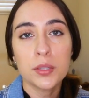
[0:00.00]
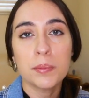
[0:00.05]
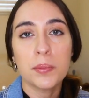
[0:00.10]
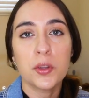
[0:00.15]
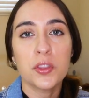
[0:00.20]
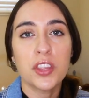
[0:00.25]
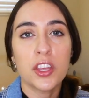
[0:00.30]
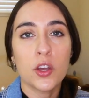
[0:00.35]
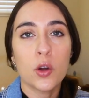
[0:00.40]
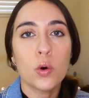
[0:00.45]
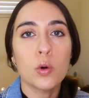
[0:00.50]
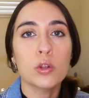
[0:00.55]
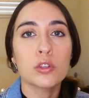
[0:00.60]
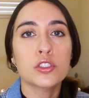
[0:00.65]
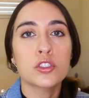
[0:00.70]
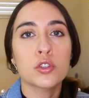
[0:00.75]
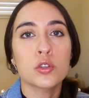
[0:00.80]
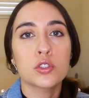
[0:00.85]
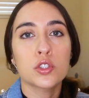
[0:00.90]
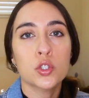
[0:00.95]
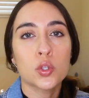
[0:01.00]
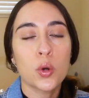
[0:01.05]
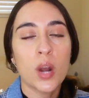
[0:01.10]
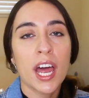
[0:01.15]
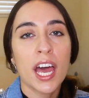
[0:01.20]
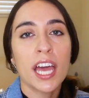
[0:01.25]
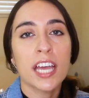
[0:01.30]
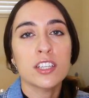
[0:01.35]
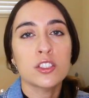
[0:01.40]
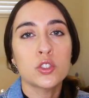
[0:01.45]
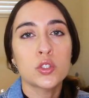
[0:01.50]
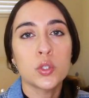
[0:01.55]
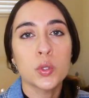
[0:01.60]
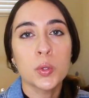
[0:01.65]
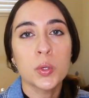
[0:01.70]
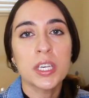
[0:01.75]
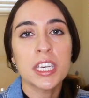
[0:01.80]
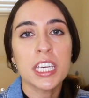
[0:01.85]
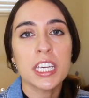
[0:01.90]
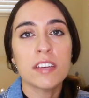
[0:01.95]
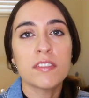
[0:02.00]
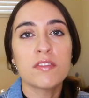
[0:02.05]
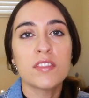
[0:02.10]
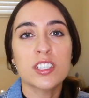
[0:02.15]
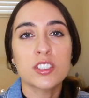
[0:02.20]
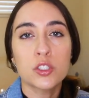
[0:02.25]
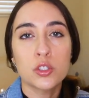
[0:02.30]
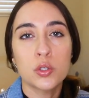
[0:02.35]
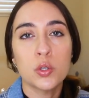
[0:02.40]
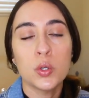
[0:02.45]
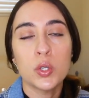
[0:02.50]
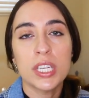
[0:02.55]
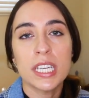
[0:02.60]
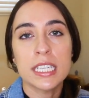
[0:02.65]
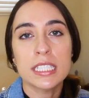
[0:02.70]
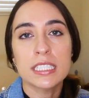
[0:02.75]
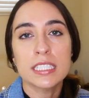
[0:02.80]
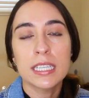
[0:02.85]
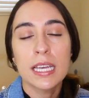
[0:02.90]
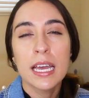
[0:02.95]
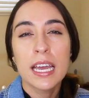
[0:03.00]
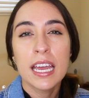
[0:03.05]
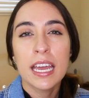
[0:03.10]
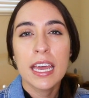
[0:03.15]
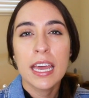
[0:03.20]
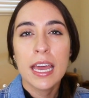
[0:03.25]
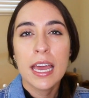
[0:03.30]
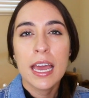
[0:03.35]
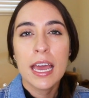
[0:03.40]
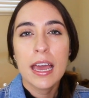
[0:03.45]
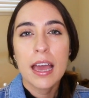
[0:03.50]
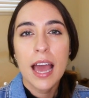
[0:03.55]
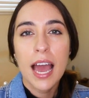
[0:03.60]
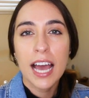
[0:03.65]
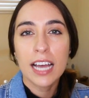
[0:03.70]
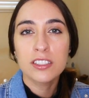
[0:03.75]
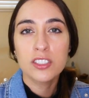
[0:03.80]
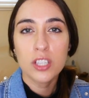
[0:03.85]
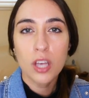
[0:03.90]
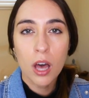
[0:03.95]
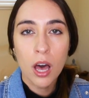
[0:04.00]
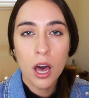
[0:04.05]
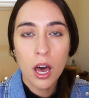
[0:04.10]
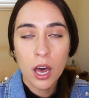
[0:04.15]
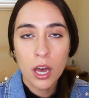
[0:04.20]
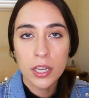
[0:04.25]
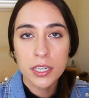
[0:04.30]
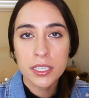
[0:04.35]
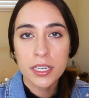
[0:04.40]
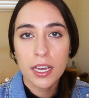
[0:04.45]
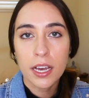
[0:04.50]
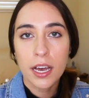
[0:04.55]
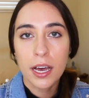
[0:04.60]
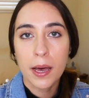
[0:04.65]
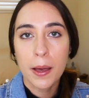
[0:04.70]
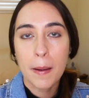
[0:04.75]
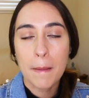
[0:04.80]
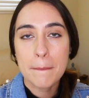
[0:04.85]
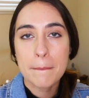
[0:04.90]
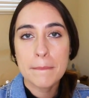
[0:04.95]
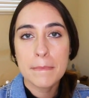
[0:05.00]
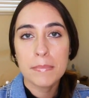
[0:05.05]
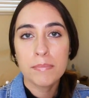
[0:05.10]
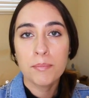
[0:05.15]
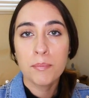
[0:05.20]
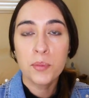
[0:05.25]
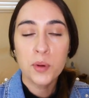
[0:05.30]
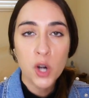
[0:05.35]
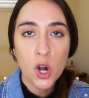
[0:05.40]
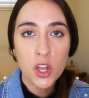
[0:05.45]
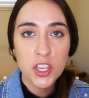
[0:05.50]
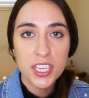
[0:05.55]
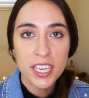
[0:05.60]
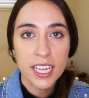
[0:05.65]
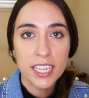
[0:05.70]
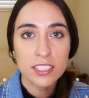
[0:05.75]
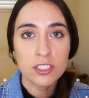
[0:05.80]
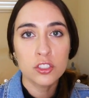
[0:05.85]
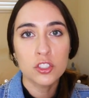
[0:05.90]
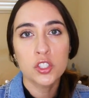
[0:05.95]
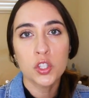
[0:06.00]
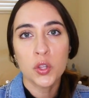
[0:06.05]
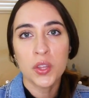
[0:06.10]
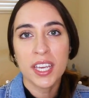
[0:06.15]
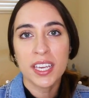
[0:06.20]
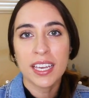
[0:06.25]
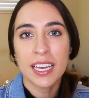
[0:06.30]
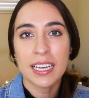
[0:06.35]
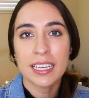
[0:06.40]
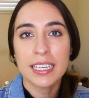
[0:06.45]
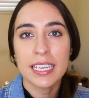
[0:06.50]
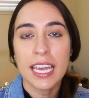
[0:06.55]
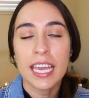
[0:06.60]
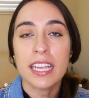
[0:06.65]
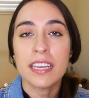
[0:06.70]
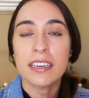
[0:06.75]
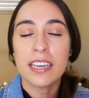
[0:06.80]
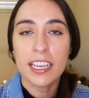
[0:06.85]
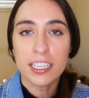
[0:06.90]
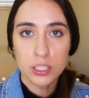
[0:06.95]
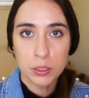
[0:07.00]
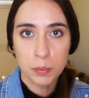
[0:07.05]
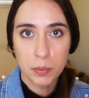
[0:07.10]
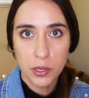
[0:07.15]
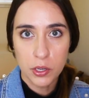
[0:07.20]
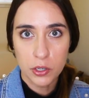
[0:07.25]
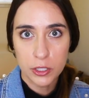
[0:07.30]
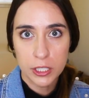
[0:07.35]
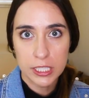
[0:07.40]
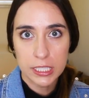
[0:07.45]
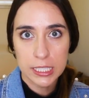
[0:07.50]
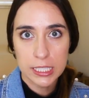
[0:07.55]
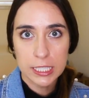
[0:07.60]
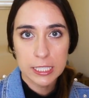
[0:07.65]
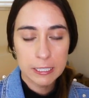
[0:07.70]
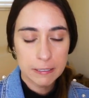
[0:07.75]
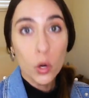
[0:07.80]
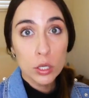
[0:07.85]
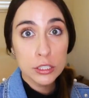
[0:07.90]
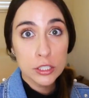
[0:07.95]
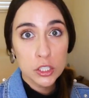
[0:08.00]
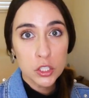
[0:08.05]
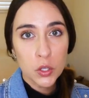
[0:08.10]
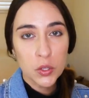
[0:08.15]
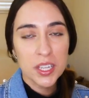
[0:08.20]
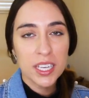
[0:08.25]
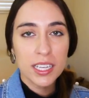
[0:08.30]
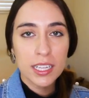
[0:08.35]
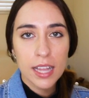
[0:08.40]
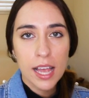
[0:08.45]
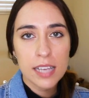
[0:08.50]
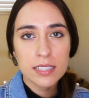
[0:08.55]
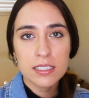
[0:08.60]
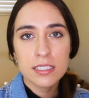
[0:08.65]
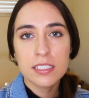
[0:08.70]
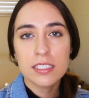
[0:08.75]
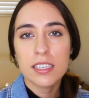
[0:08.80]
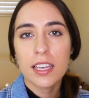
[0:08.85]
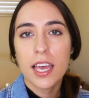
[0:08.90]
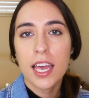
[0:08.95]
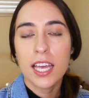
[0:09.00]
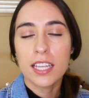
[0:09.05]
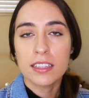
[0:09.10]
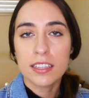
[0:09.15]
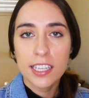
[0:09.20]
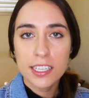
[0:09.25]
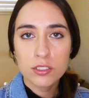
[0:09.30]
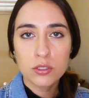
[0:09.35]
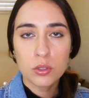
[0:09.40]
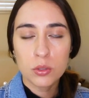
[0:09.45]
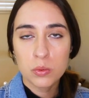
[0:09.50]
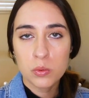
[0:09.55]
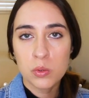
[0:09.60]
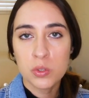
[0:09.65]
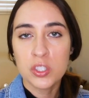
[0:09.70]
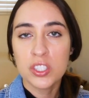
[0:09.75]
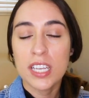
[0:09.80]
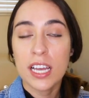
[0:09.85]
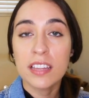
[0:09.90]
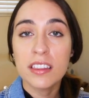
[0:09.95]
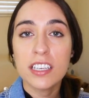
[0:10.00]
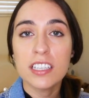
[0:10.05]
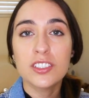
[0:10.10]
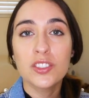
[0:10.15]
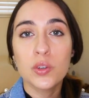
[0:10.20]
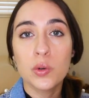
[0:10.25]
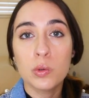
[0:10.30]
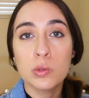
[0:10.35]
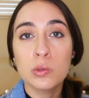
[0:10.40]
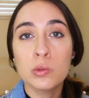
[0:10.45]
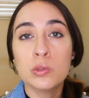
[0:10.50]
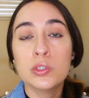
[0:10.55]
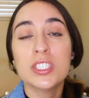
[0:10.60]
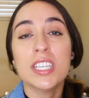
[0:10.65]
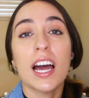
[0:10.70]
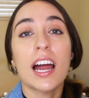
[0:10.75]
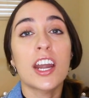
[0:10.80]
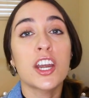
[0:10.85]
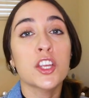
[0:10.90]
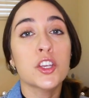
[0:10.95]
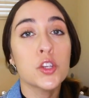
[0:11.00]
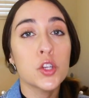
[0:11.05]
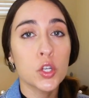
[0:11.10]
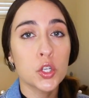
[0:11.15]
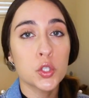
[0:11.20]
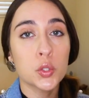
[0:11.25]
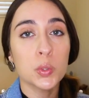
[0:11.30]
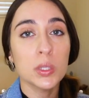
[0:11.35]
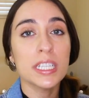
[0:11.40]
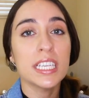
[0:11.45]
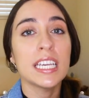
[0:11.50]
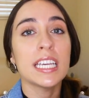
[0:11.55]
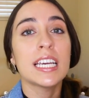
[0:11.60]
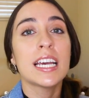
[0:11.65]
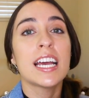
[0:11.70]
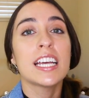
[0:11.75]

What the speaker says: but they also try to give the students hands-on projects so they can gain experience. Also, the classes and lecture rooms at these schools are usually